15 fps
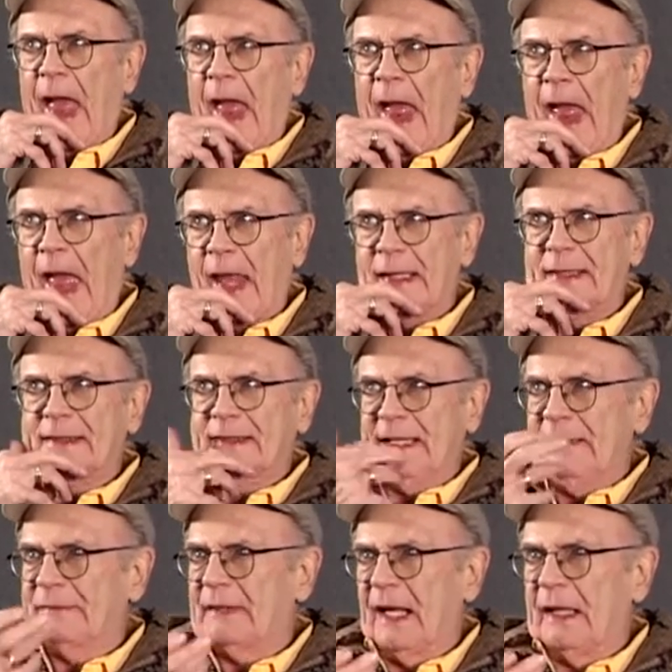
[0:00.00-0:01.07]
And it
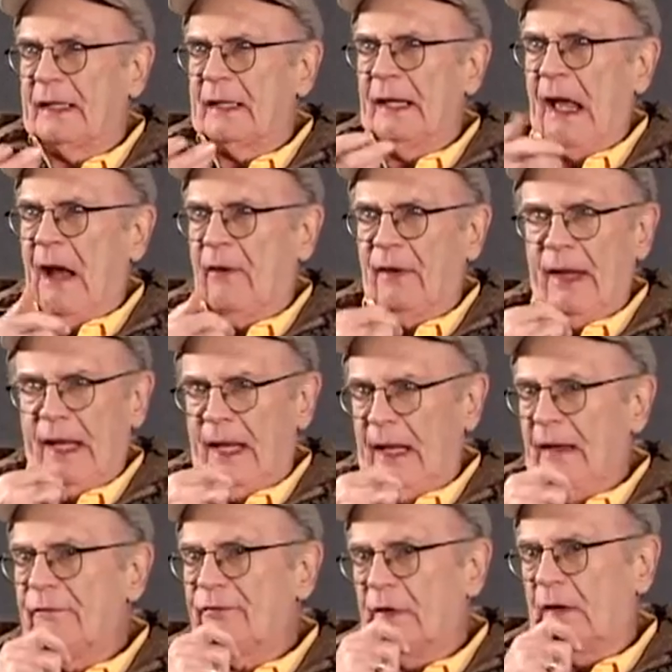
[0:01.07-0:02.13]
seems like an hour and a
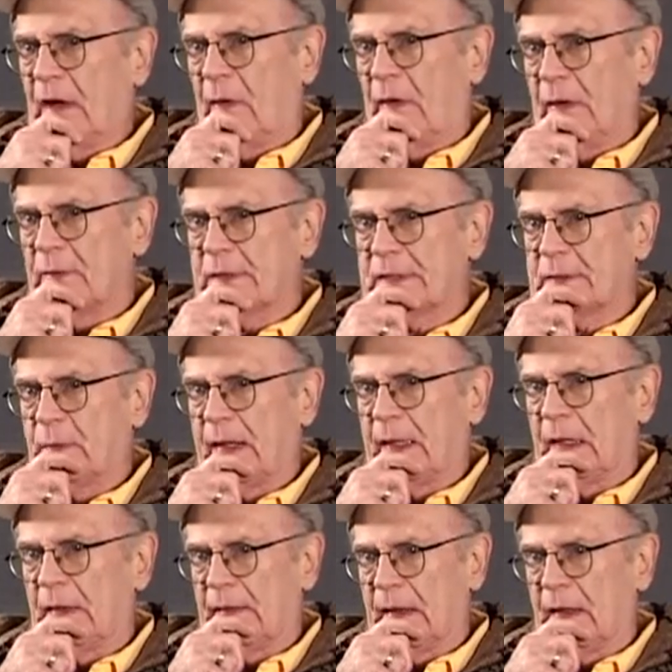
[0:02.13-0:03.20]
half ago I was
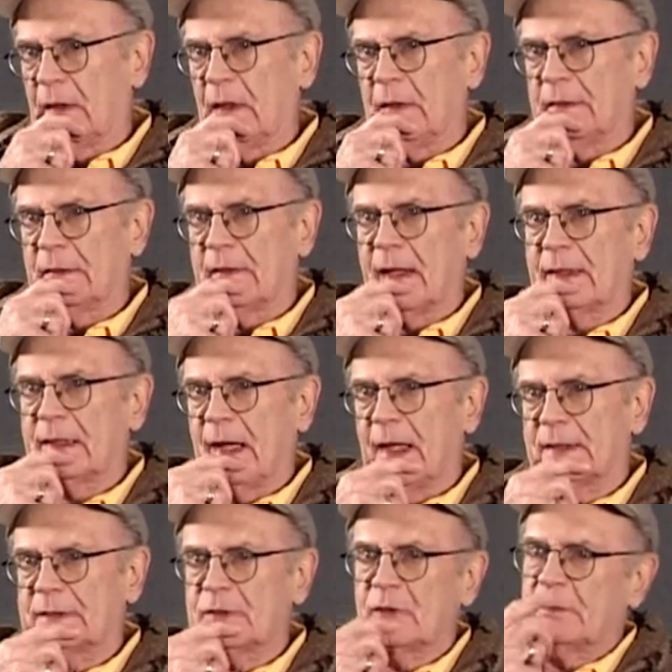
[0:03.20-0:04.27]
sweating there under that
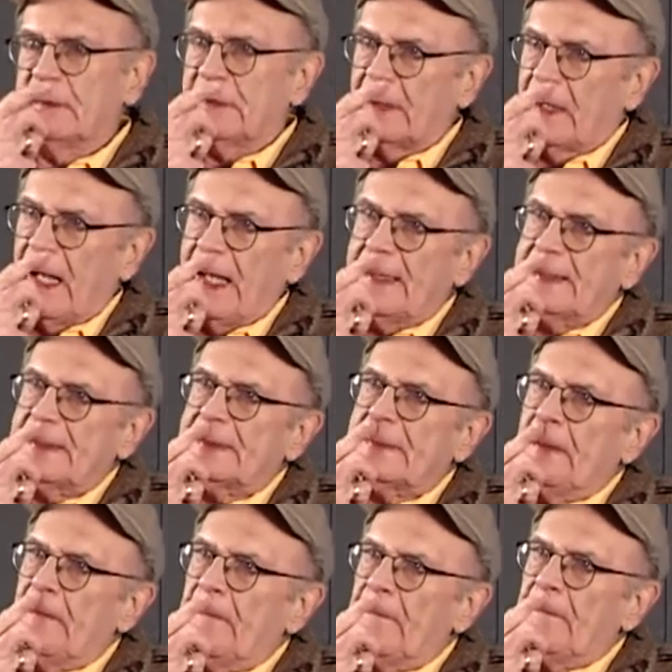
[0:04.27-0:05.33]
costume and the lights.
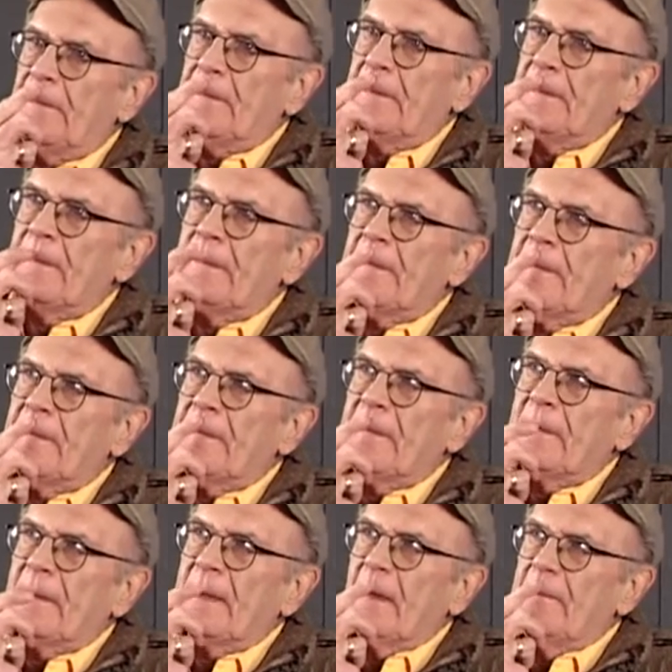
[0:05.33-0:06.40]

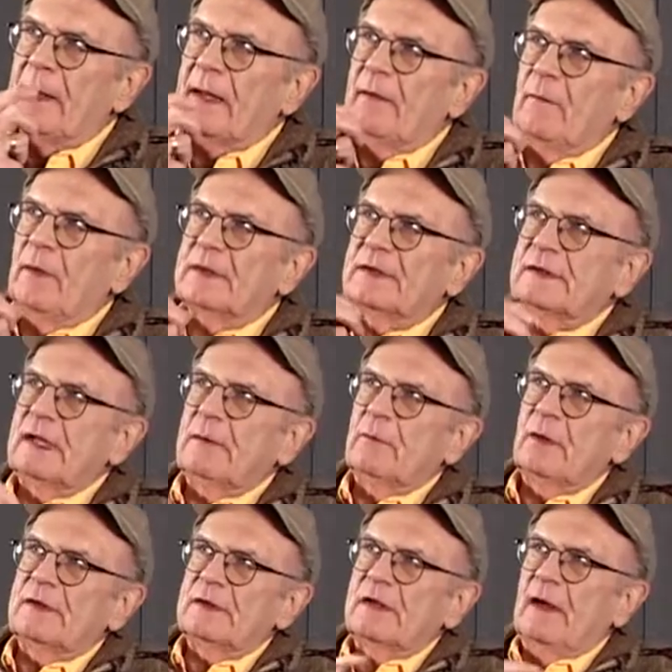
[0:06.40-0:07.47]
But it
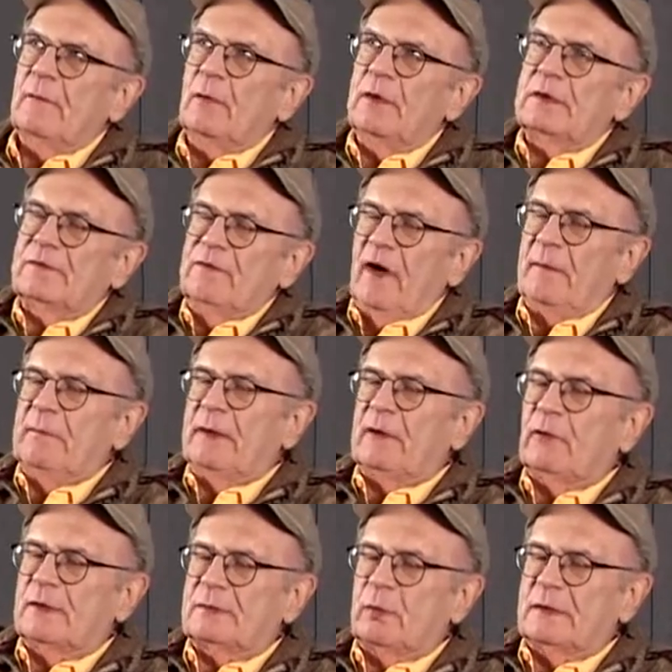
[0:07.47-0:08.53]
was fun
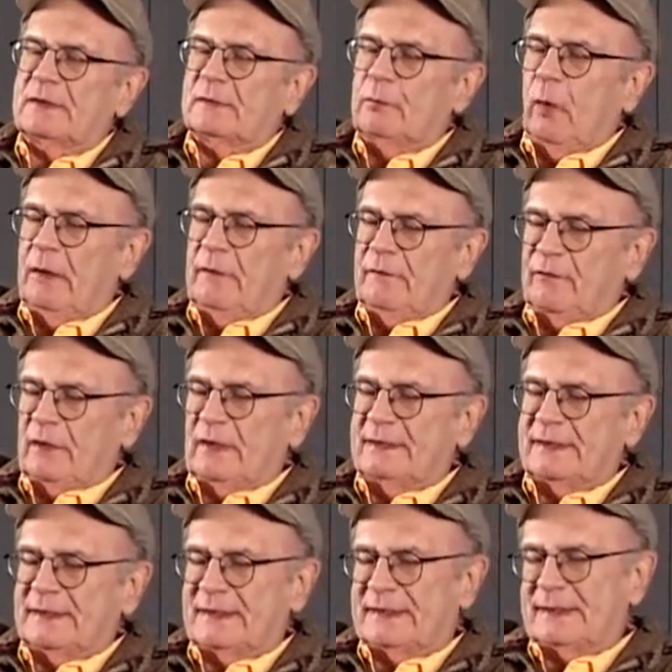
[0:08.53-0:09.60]
because what's wonderful is
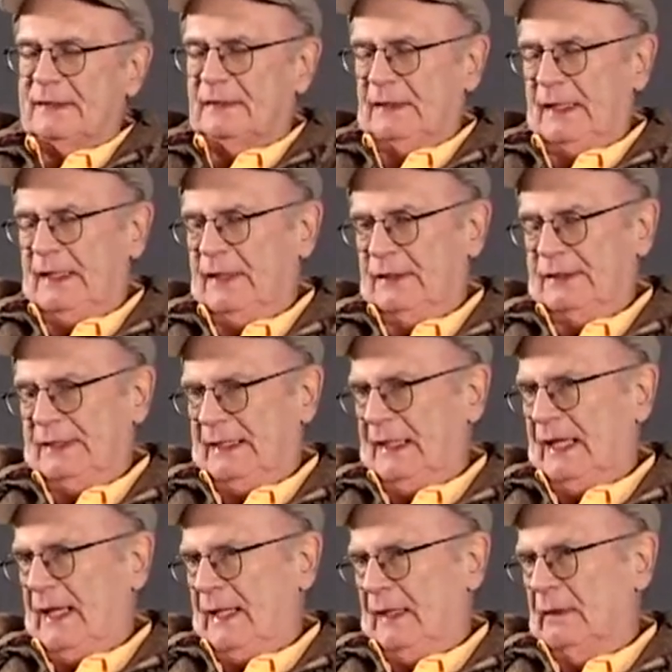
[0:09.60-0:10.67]
it's still here
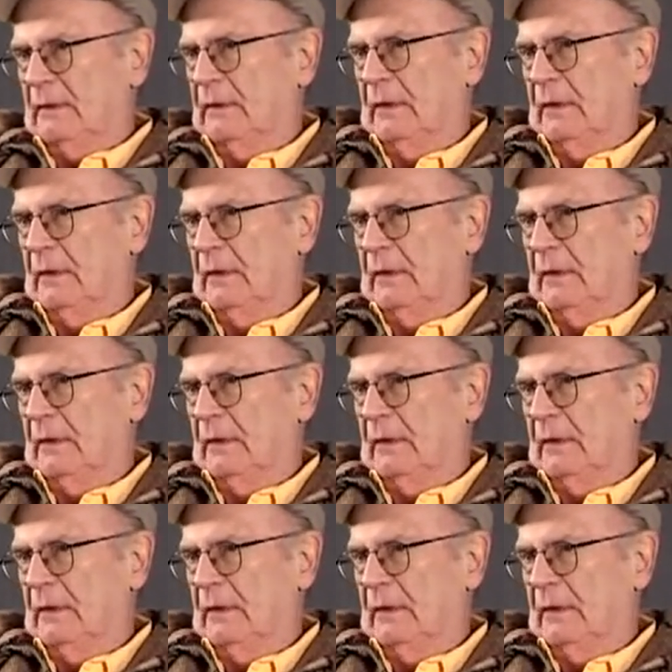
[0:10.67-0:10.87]
today.